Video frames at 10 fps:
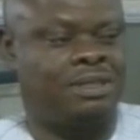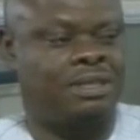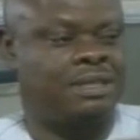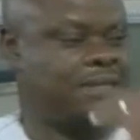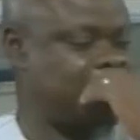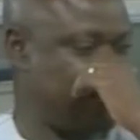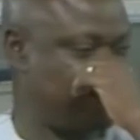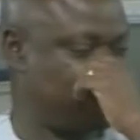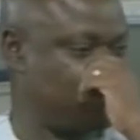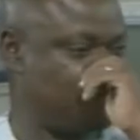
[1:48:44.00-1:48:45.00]
This
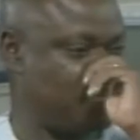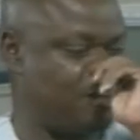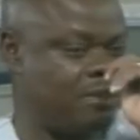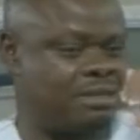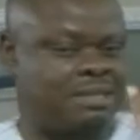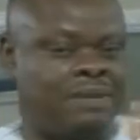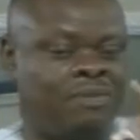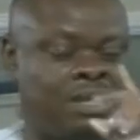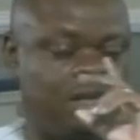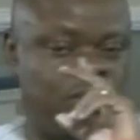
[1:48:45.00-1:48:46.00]
afternoon, I was there.
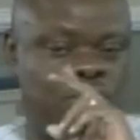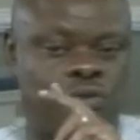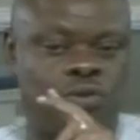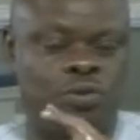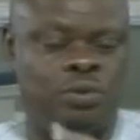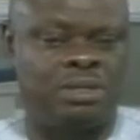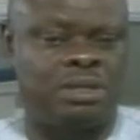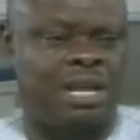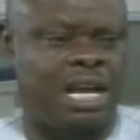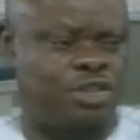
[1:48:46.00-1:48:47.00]
Is it
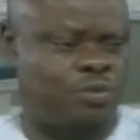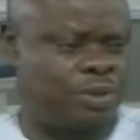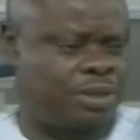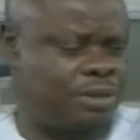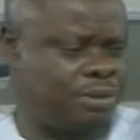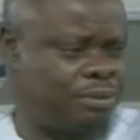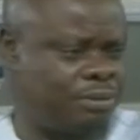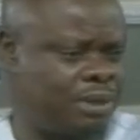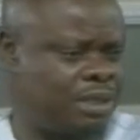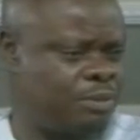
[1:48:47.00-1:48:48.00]
last week?
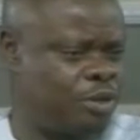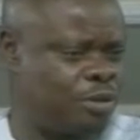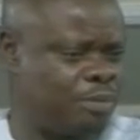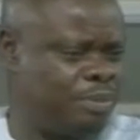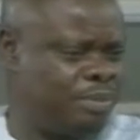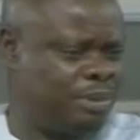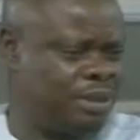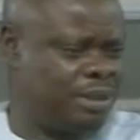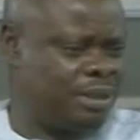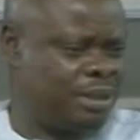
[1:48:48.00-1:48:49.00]
When the bishop,
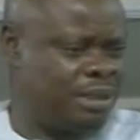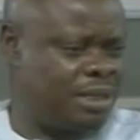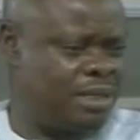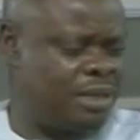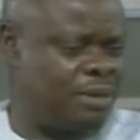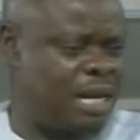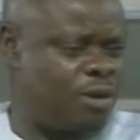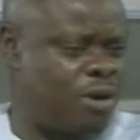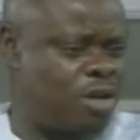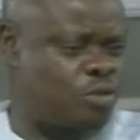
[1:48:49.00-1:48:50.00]
the one I
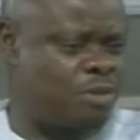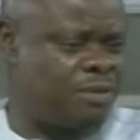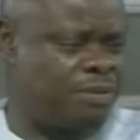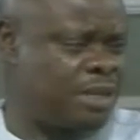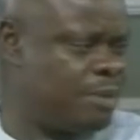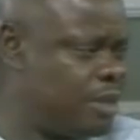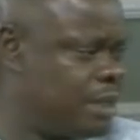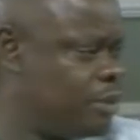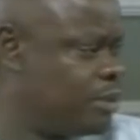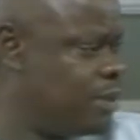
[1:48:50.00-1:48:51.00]
call Asumafo, came. He
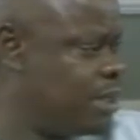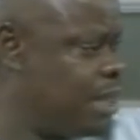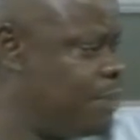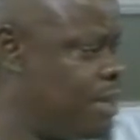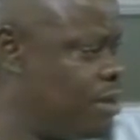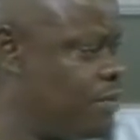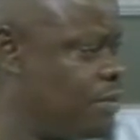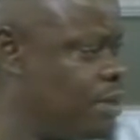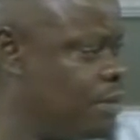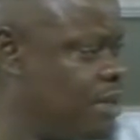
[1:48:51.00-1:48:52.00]
came to meet a man of
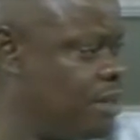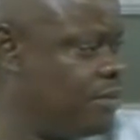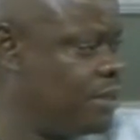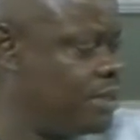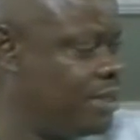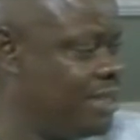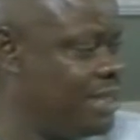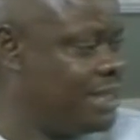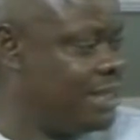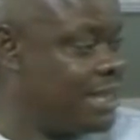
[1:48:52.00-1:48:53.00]
God in my office,
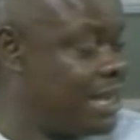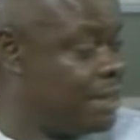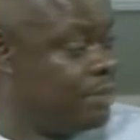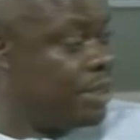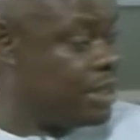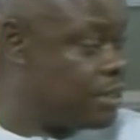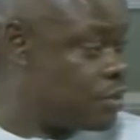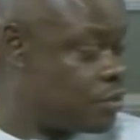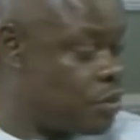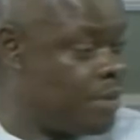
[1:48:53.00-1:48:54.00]
telling me
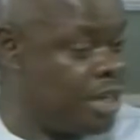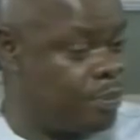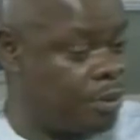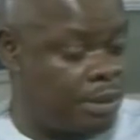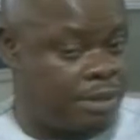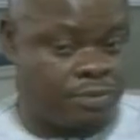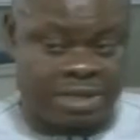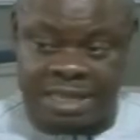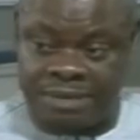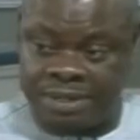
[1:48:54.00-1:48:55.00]
so many problems he
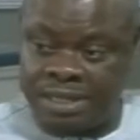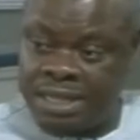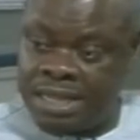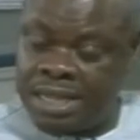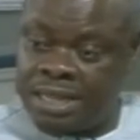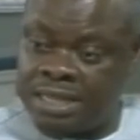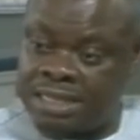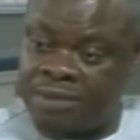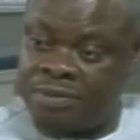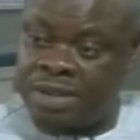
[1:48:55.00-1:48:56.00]
was having. This
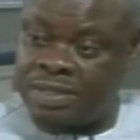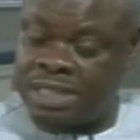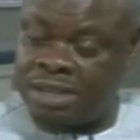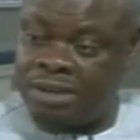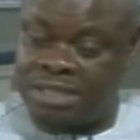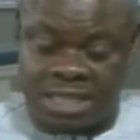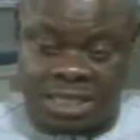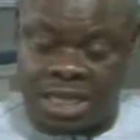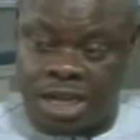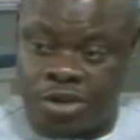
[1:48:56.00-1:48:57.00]
afternoon, I was there. The Lord said,
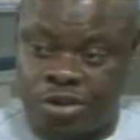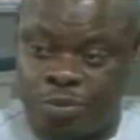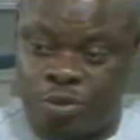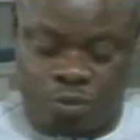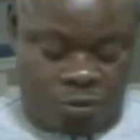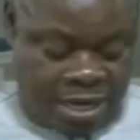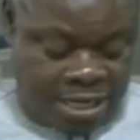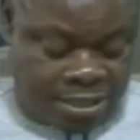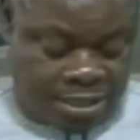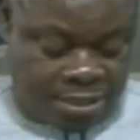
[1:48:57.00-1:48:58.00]
check your momo. I
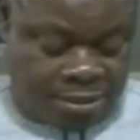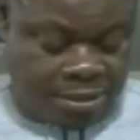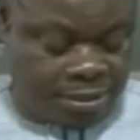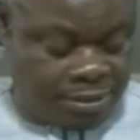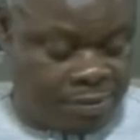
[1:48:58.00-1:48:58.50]
checked it.